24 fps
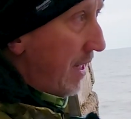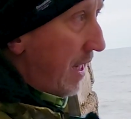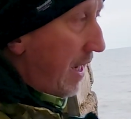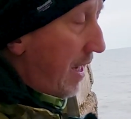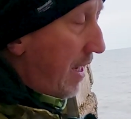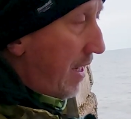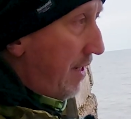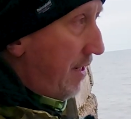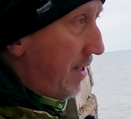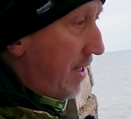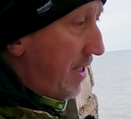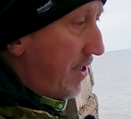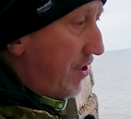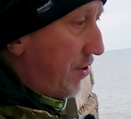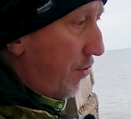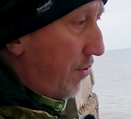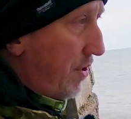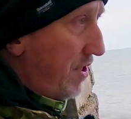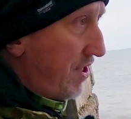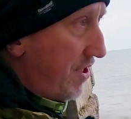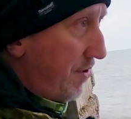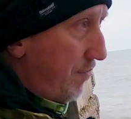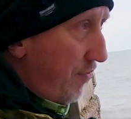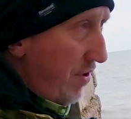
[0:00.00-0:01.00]
And there's
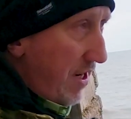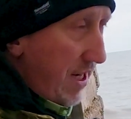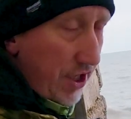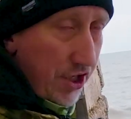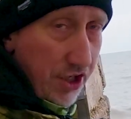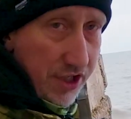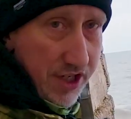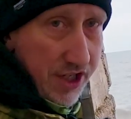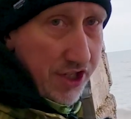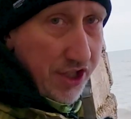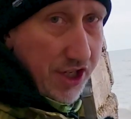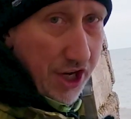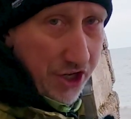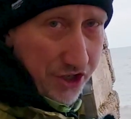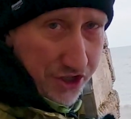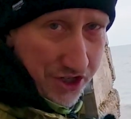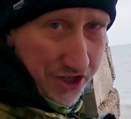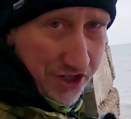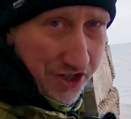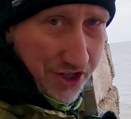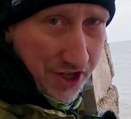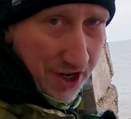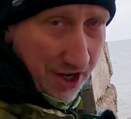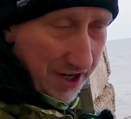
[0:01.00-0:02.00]
always some really good
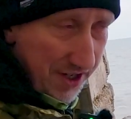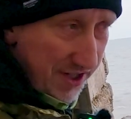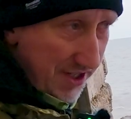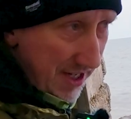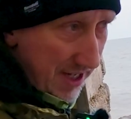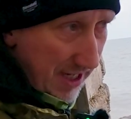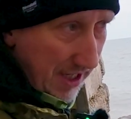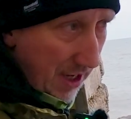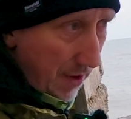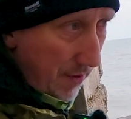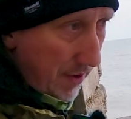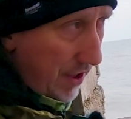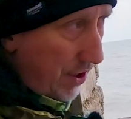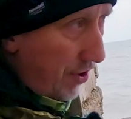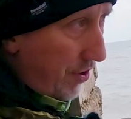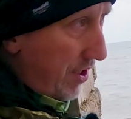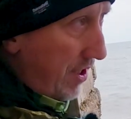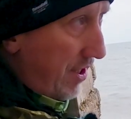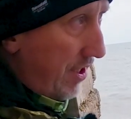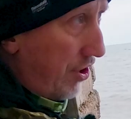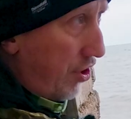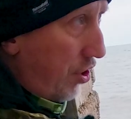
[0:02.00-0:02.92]
discussions that I see going on in the